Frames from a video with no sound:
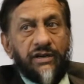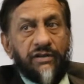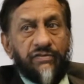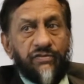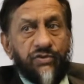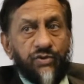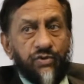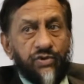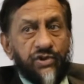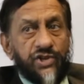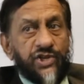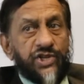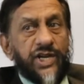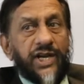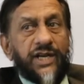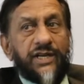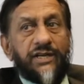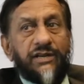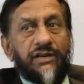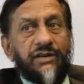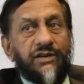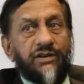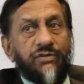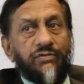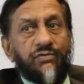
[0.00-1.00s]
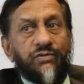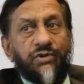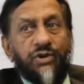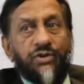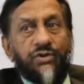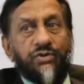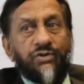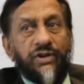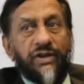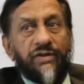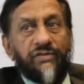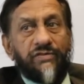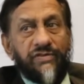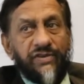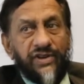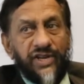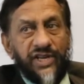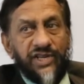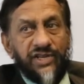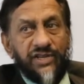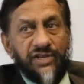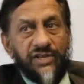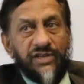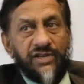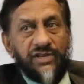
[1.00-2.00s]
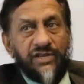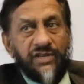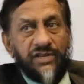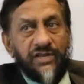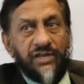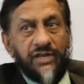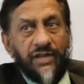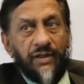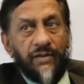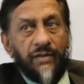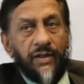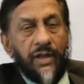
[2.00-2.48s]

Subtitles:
If you reject it, you've got to give reasons.